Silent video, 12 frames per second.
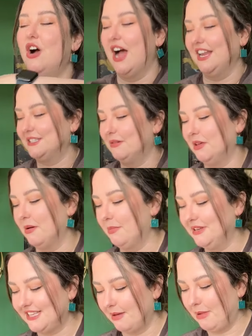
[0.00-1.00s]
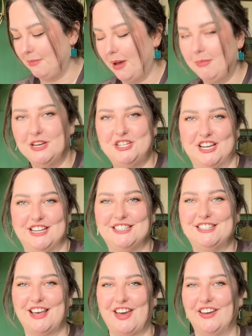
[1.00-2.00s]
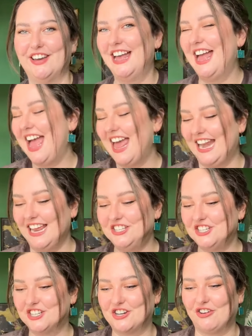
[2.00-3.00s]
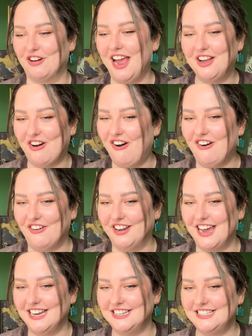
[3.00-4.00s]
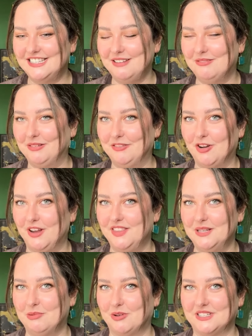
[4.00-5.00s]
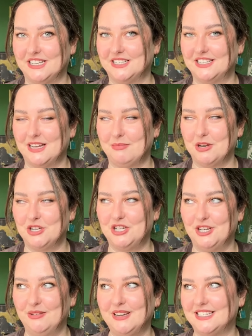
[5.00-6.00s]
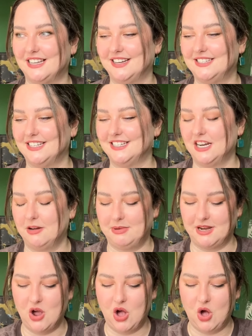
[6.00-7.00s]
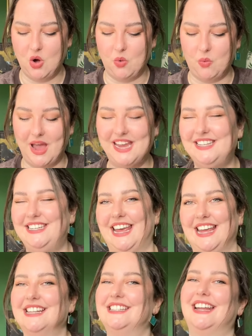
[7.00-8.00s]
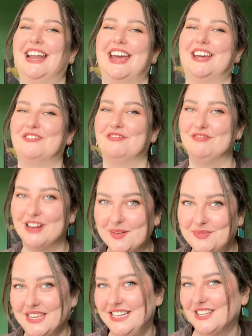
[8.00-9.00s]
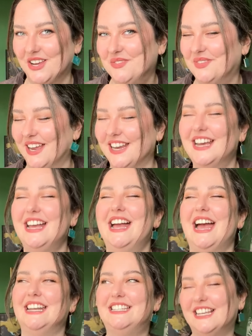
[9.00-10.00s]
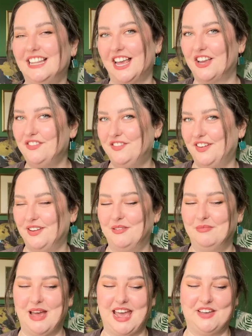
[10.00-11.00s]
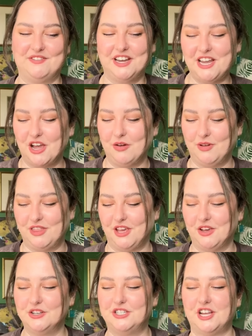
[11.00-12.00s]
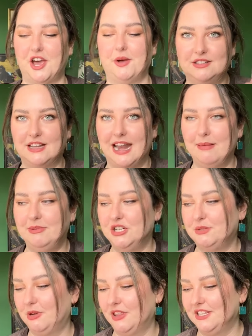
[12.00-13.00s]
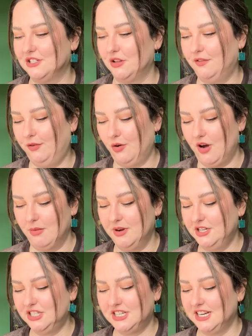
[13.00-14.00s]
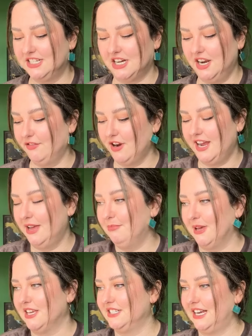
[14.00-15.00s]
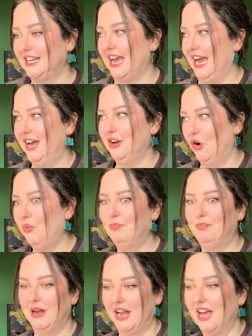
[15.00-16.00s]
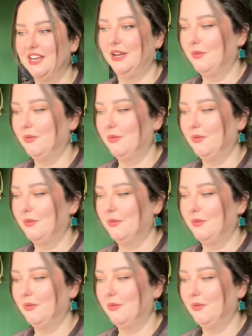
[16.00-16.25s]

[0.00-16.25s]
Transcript: and some of them I've been sent by publishers. So let's just crack on and see what we've got in these boxes because I'm too excited and I've been waiting to like rip these open until I can film a video with you. So let me just put these on the floor and we're just gonna dive right in because I cannot bloody